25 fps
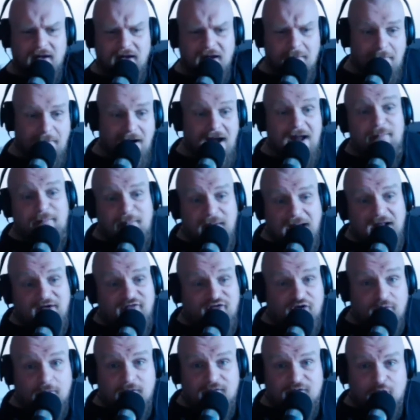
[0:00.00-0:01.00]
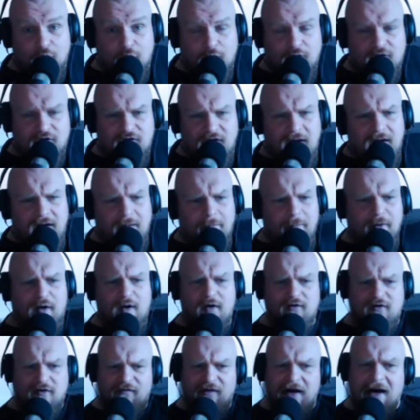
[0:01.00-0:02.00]
My bedroom, of course,
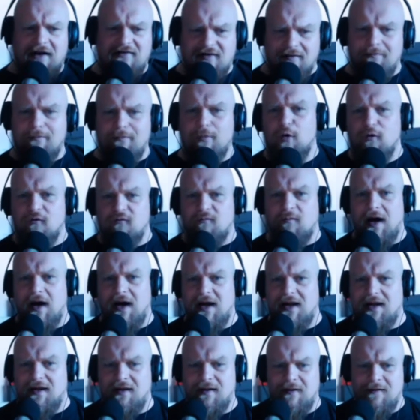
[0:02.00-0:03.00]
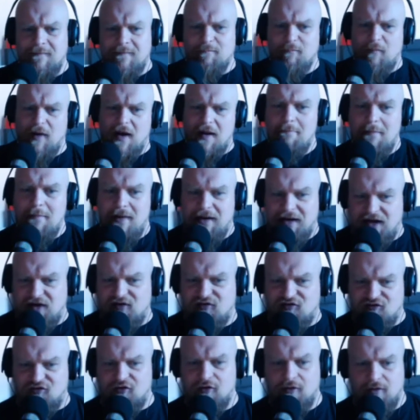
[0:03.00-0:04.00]
because I've had to move my mini...
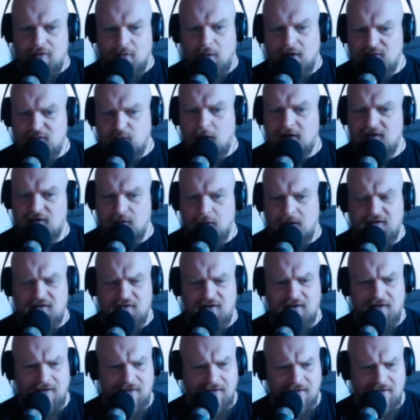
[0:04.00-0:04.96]
What?